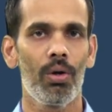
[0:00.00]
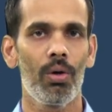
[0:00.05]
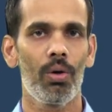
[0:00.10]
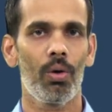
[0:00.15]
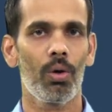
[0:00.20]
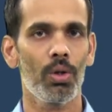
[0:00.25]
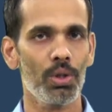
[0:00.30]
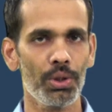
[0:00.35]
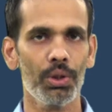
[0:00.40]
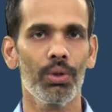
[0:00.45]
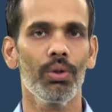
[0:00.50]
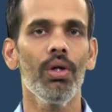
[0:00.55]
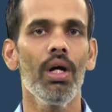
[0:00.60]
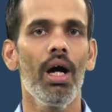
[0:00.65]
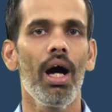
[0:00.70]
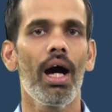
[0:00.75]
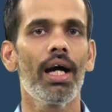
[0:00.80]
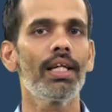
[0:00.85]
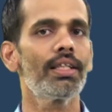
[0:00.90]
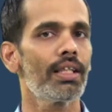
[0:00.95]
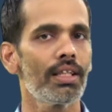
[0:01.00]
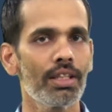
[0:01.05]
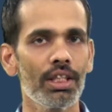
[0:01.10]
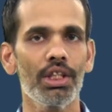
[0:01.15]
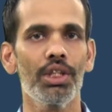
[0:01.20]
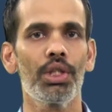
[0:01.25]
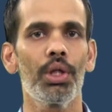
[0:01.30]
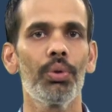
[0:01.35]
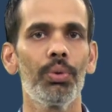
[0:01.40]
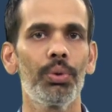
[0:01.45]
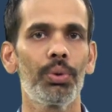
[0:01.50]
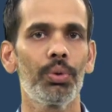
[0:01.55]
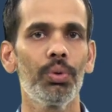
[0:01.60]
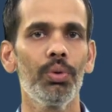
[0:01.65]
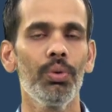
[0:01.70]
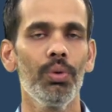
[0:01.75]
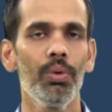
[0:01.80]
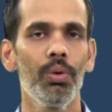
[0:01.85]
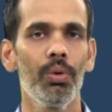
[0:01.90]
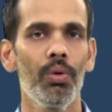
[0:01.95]
Also, I suggest you
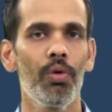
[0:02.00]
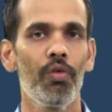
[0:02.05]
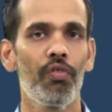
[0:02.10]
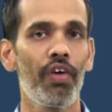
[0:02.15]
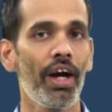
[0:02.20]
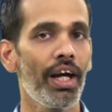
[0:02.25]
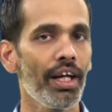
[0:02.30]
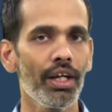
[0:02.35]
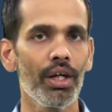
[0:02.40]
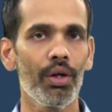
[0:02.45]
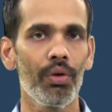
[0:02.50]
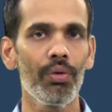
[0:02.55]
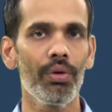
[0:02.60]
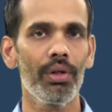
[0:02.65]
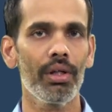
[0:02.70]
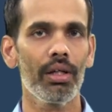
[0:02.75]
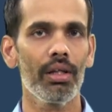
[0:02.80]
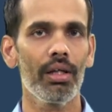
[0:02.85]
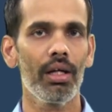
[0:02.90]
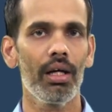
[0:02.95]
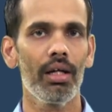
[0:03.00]
to find out